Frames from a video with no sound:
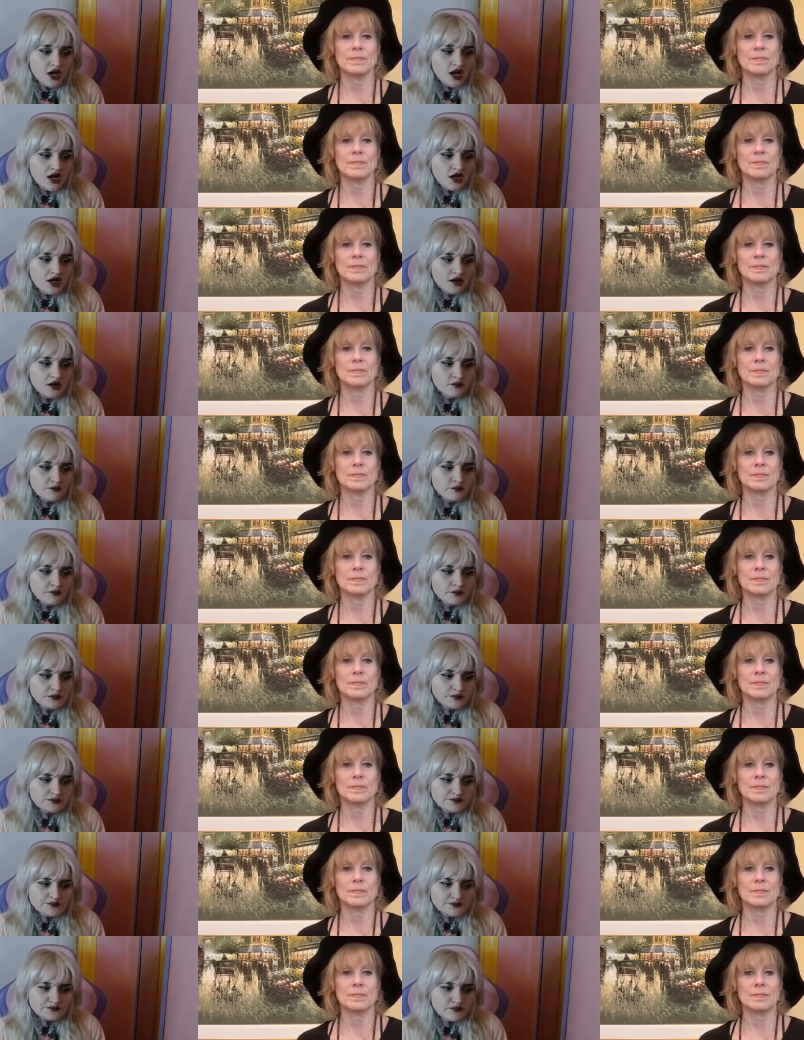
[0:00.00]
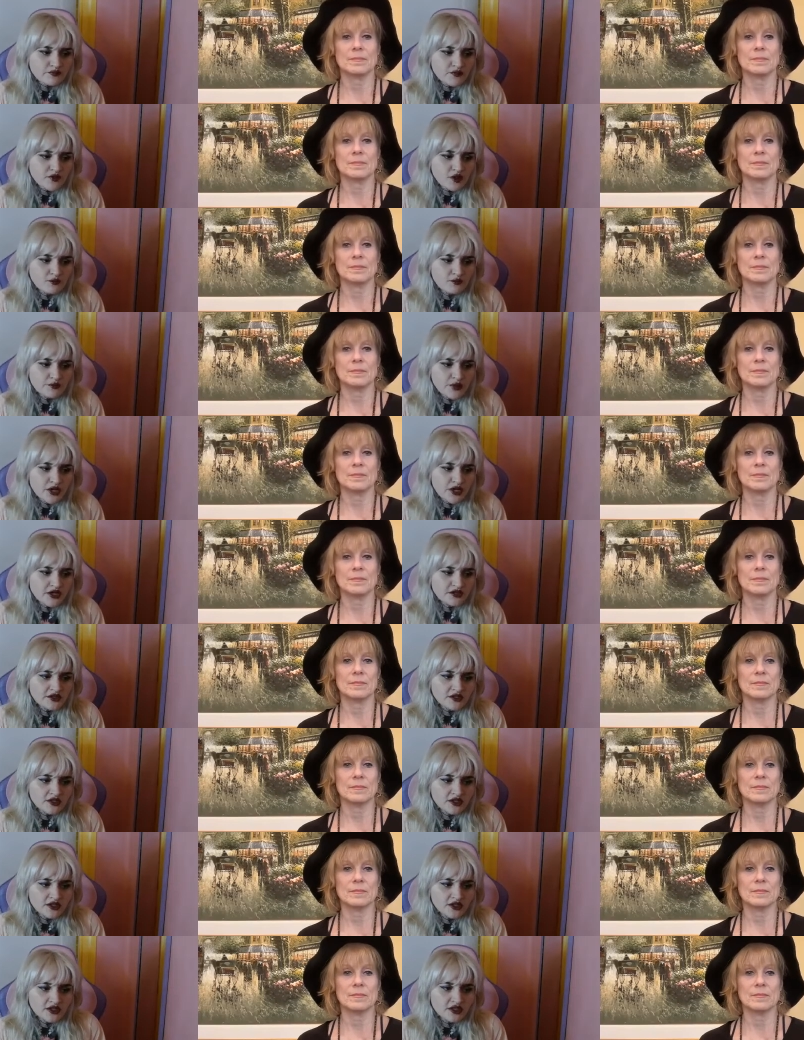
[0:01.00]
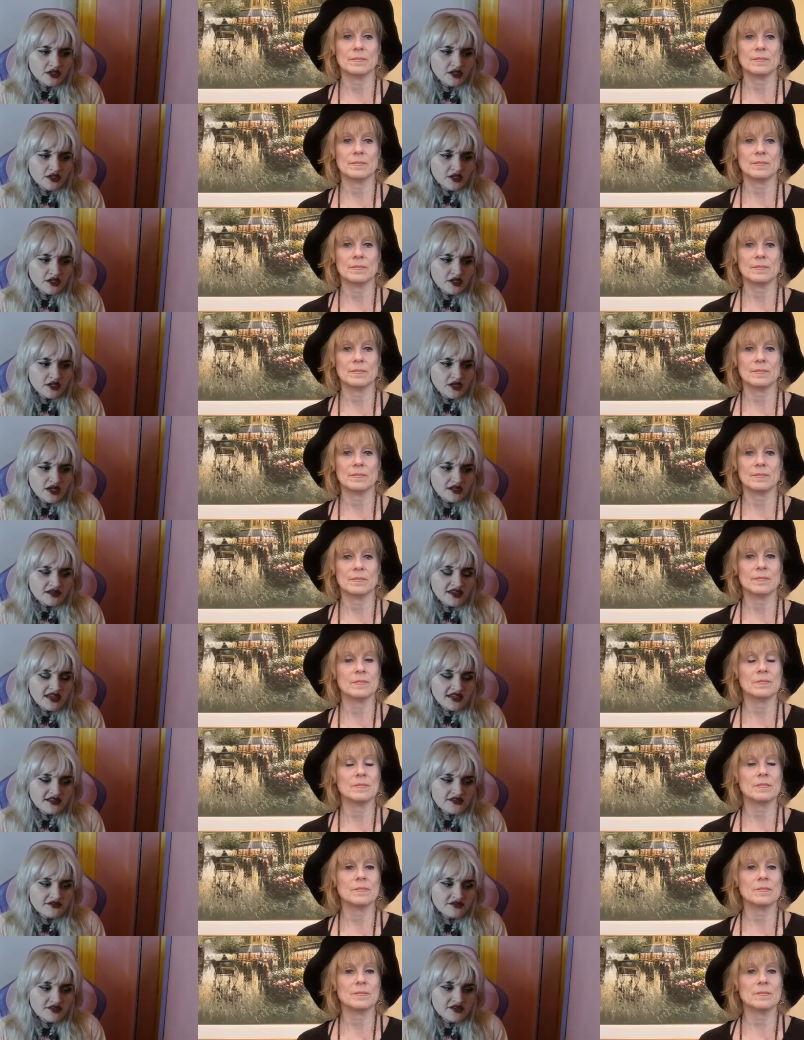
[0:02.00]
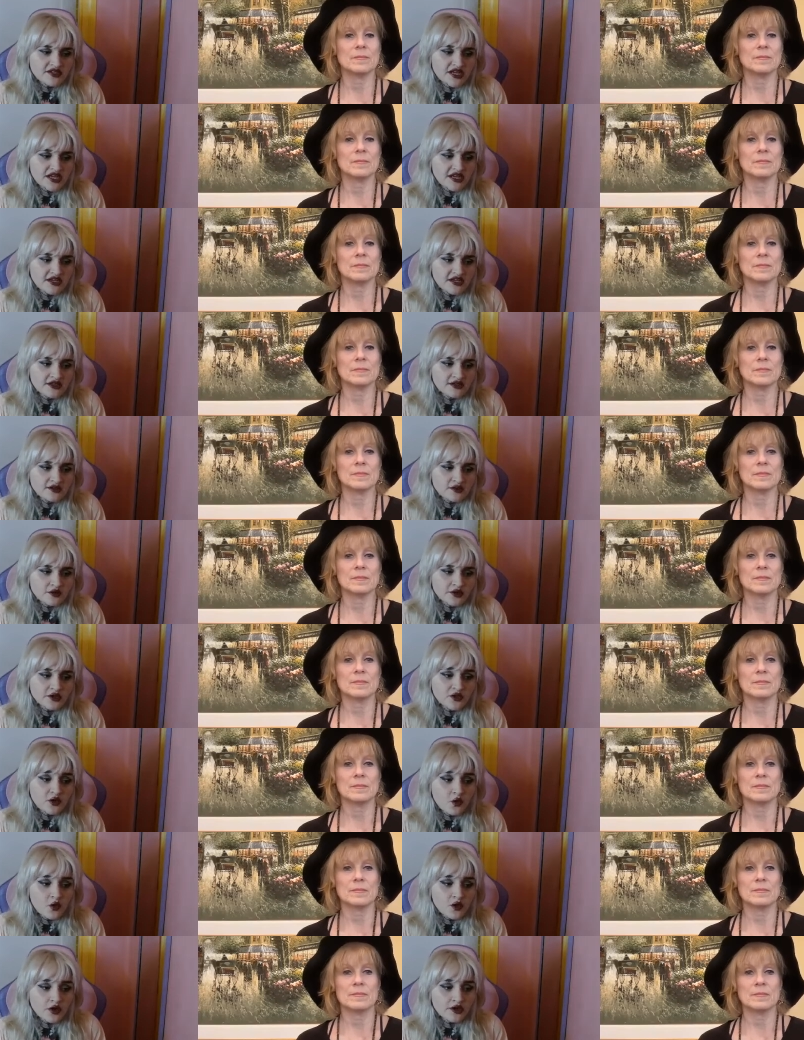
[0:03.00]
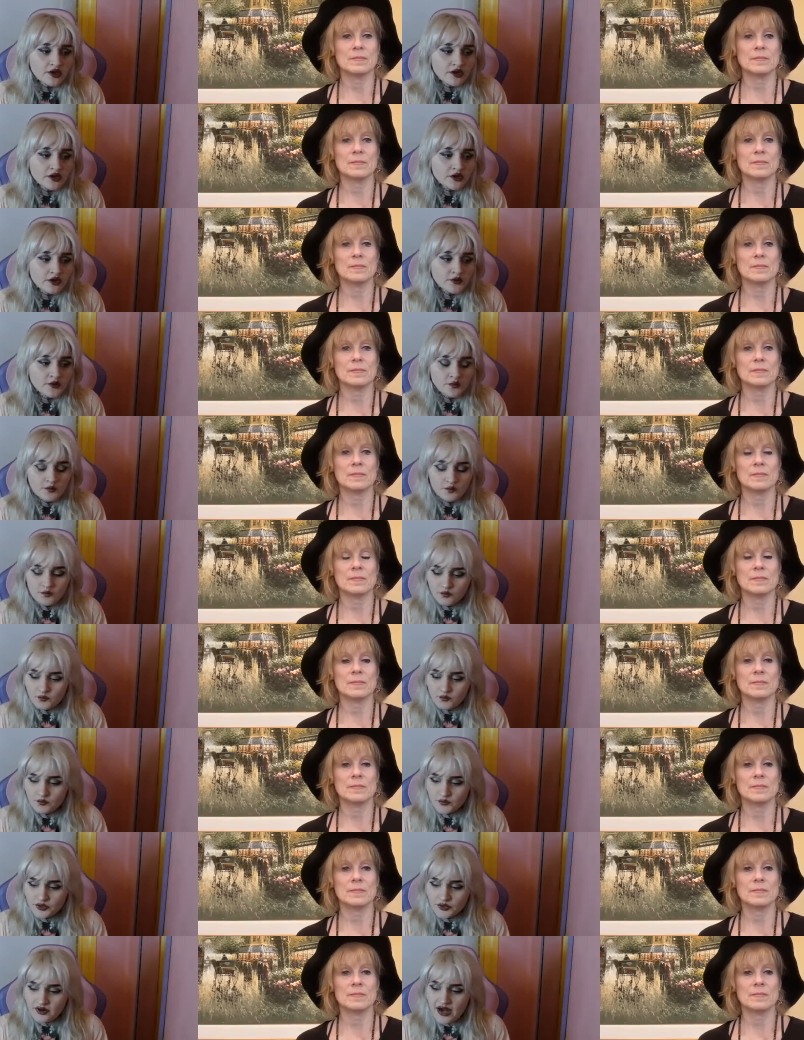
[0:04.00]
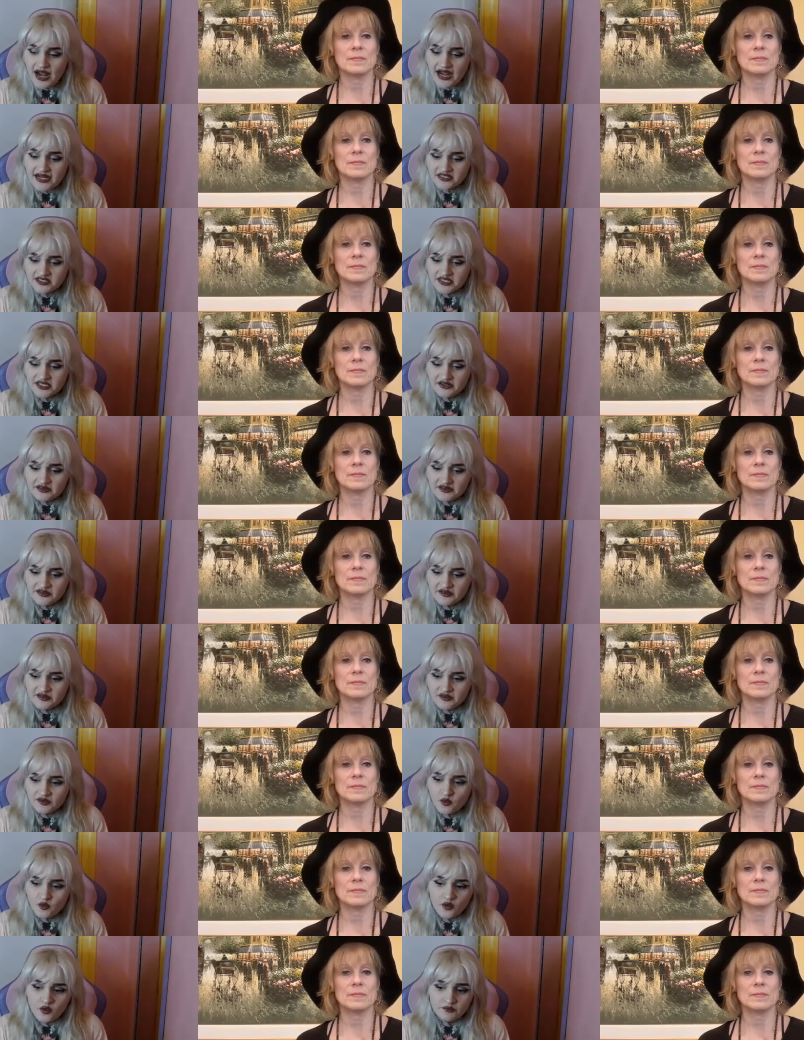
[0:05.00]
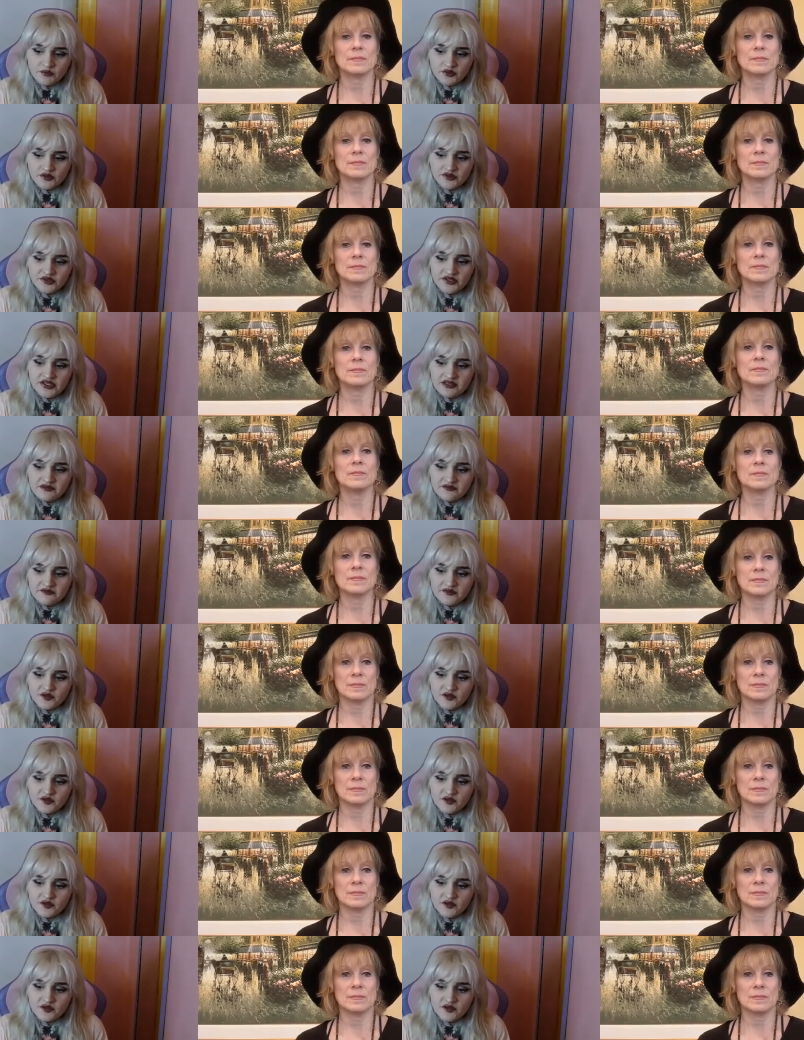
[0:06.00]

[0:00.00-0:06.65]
Speaker 1: Um, but at the end of the day, you know, your practice, your belief,